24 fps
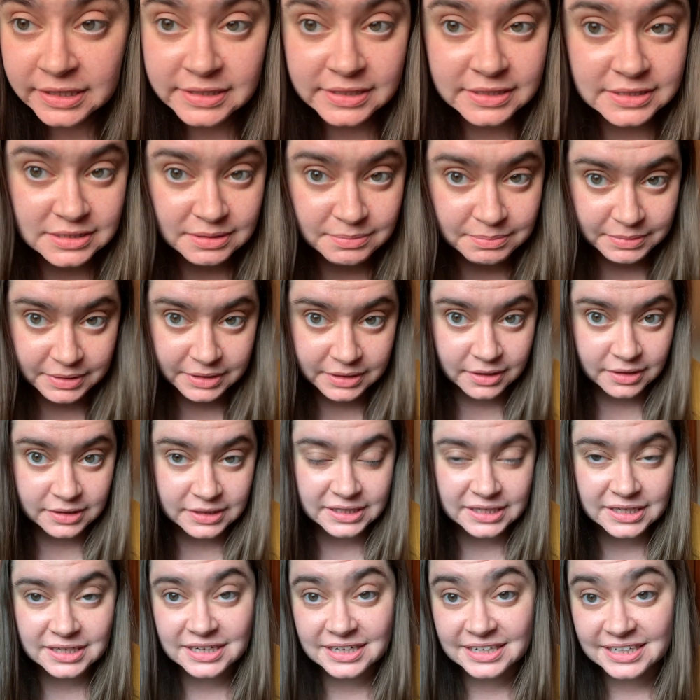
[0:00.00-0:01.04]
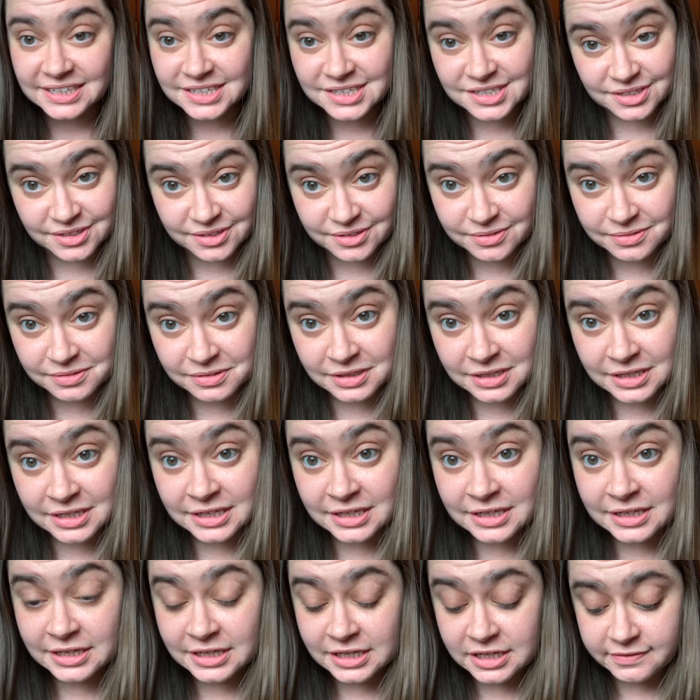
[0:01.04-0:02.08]
something on it and I need to know
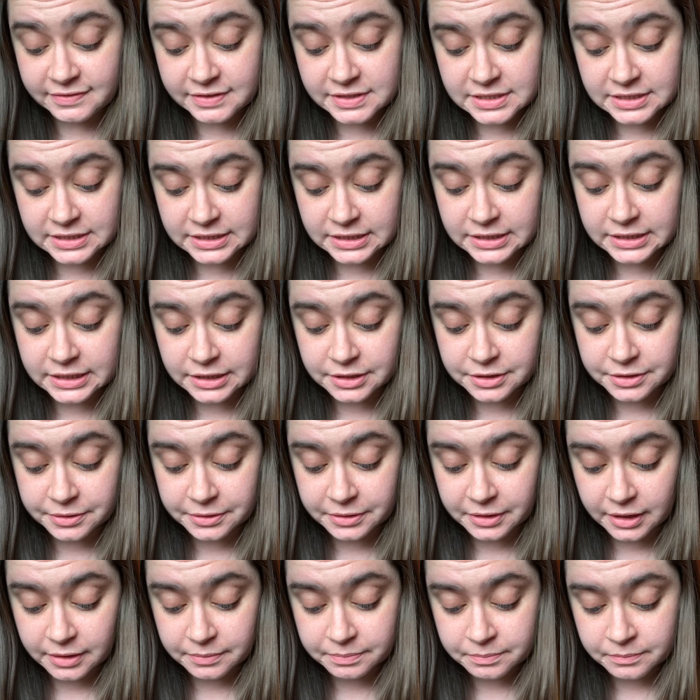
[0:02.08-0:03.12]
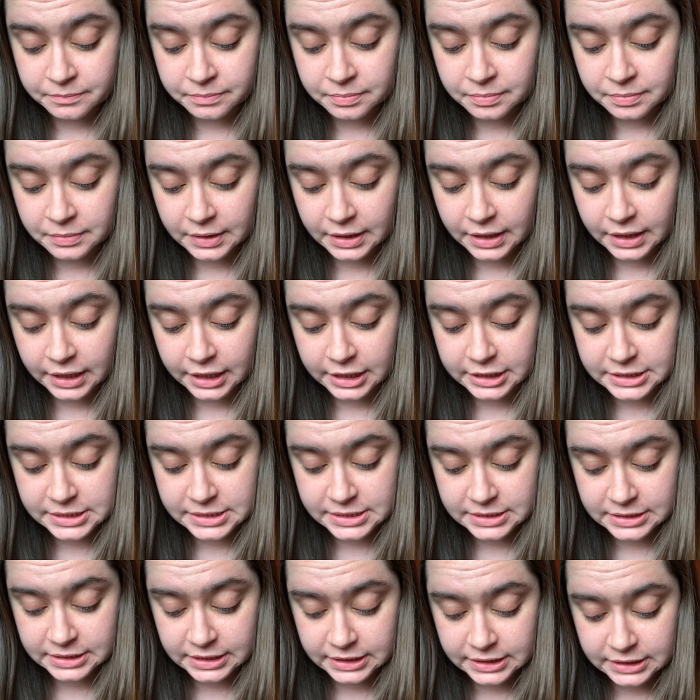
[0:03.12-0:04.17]
if it's an indent or not. I
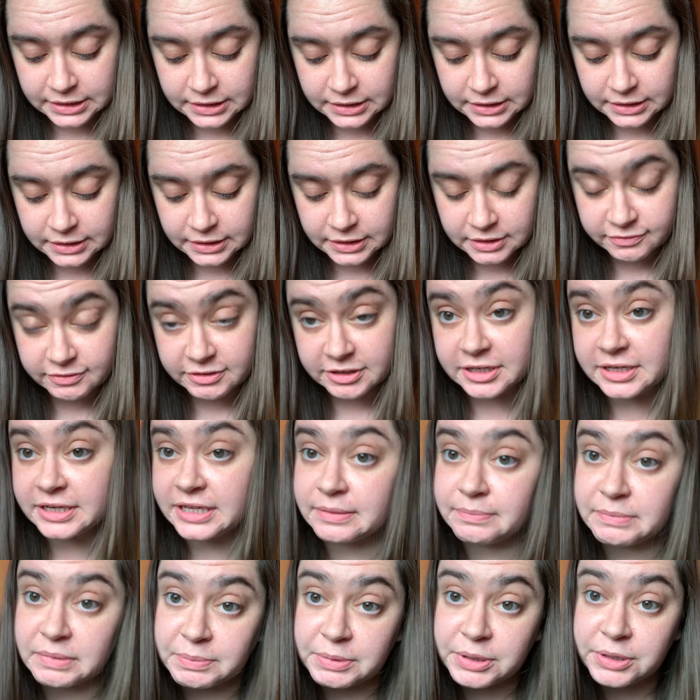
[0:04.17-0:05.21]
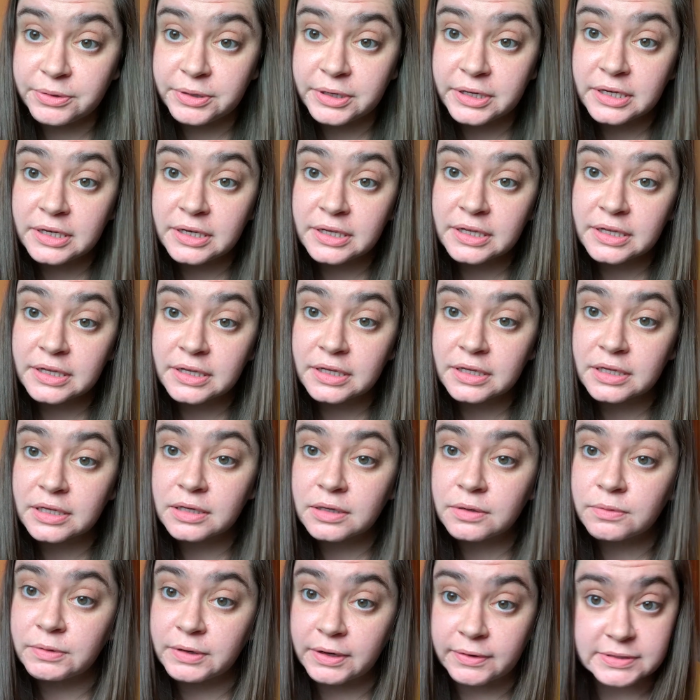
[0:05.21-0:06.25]
said if I didn't get my period
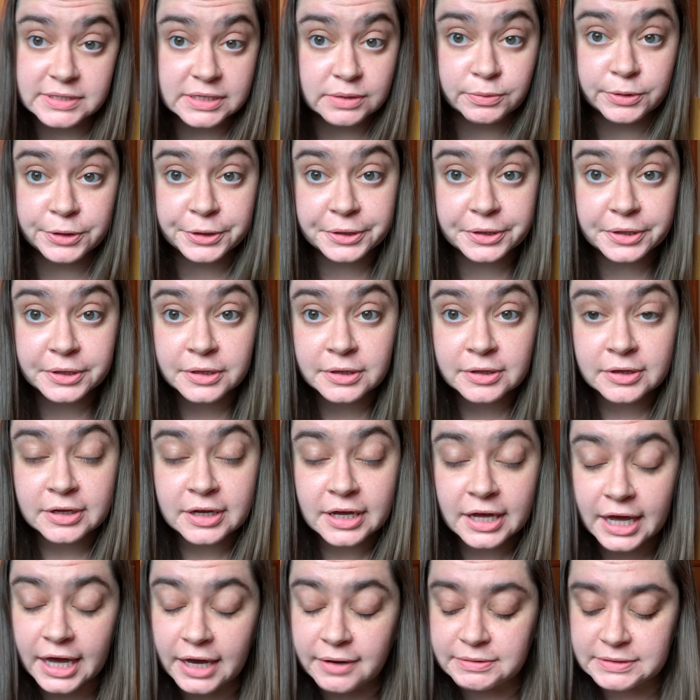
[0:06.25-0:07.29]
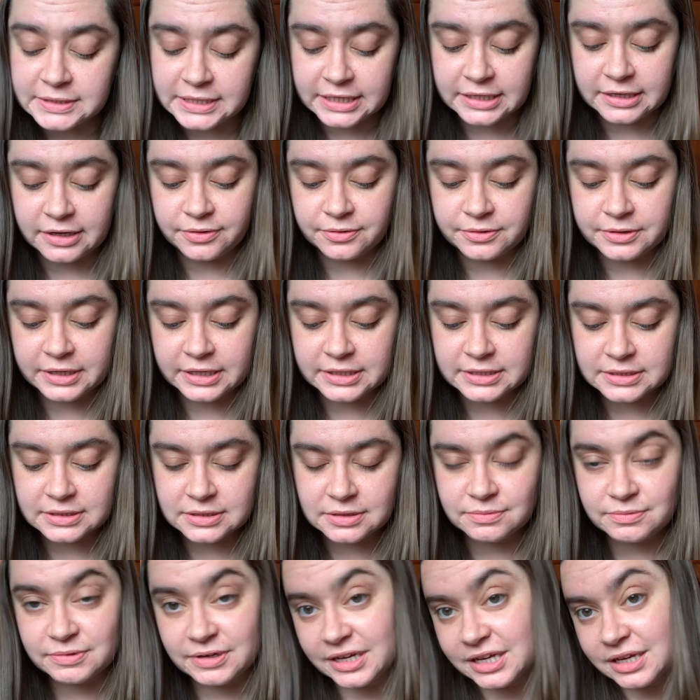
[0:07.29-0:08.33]
when I was at work, I would take another test
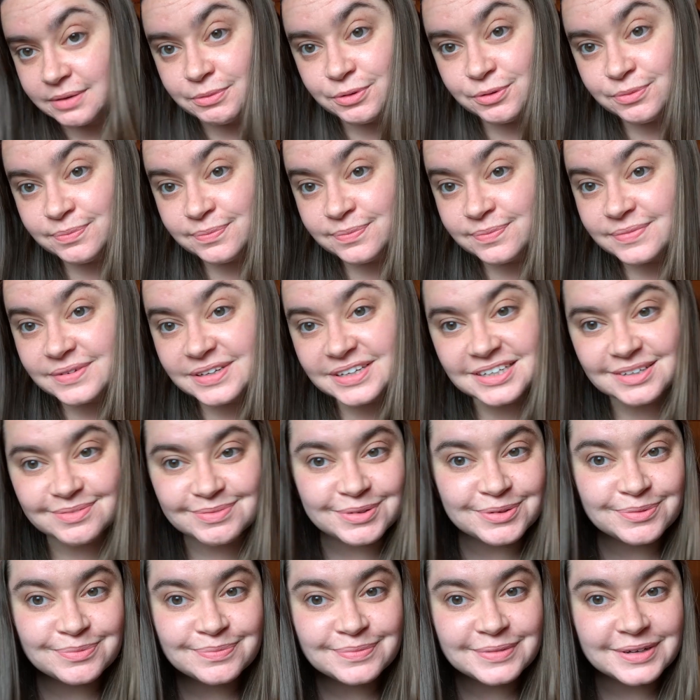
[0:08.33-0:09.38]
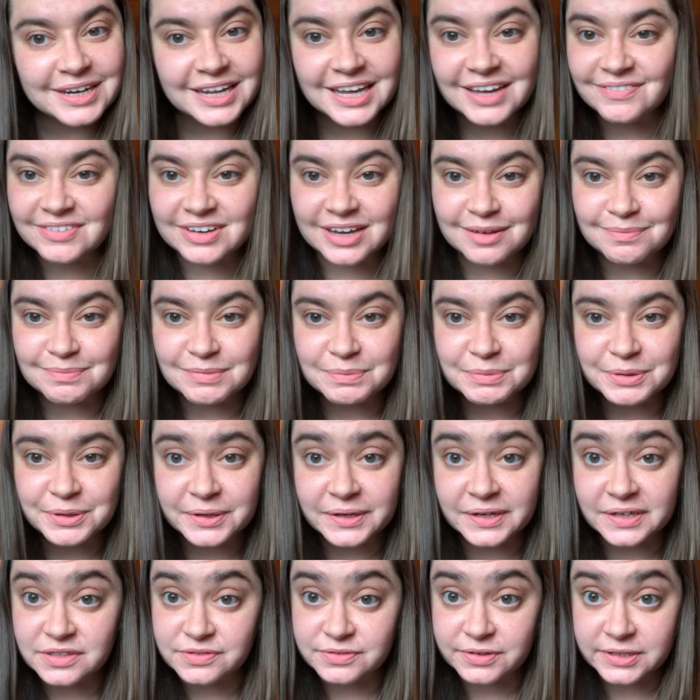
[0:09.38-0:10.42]
when I came home, and I'm home and I haven't got my
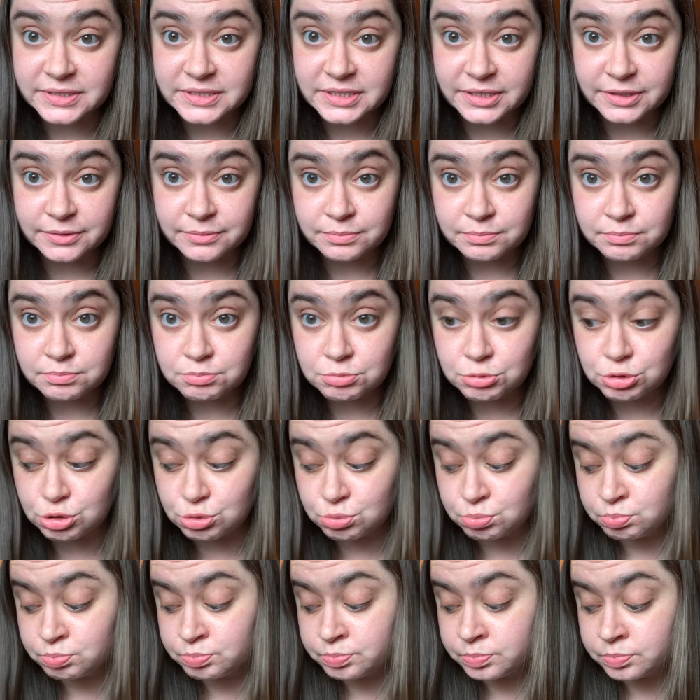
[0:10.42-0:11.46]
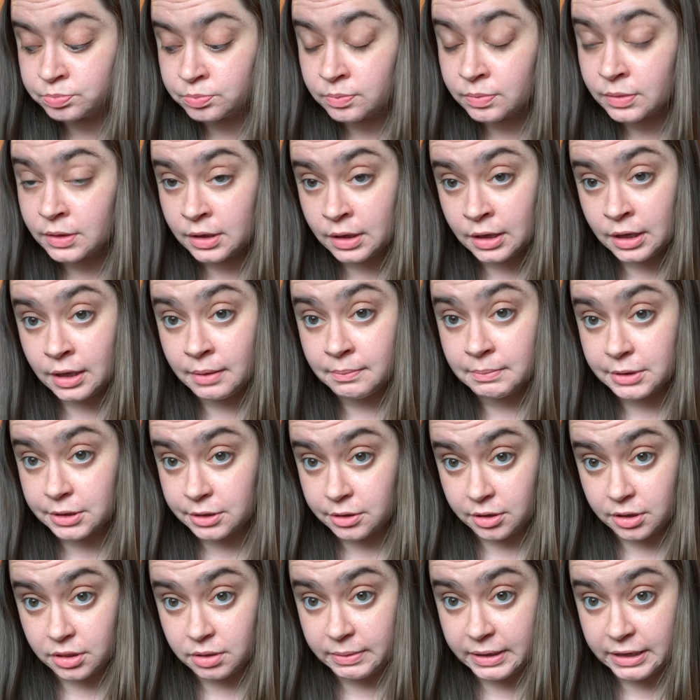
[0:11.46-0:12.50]
period as far as I know. So I'm gonna
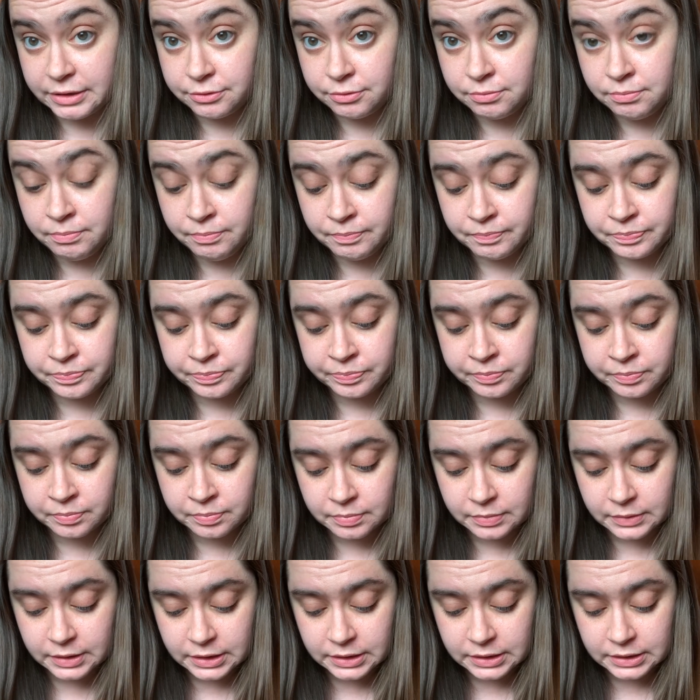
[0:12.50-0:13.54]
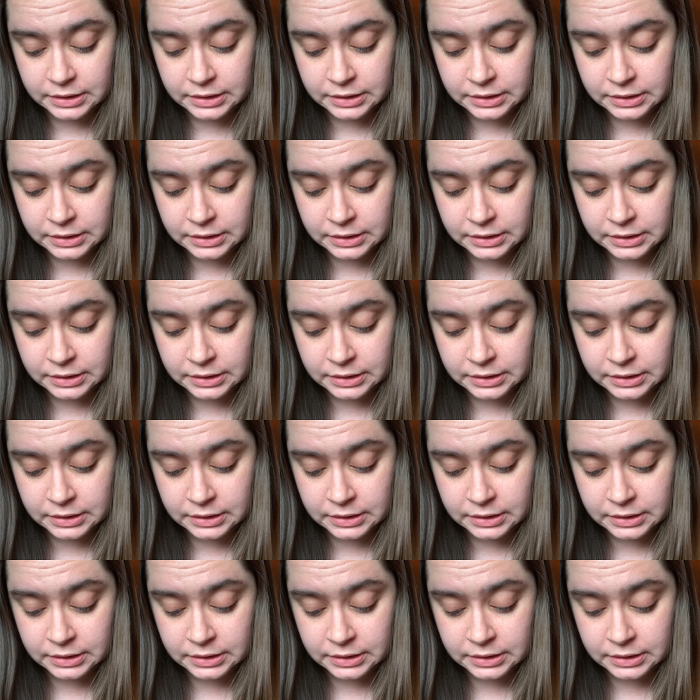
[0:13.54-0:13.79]
go to the bathroom and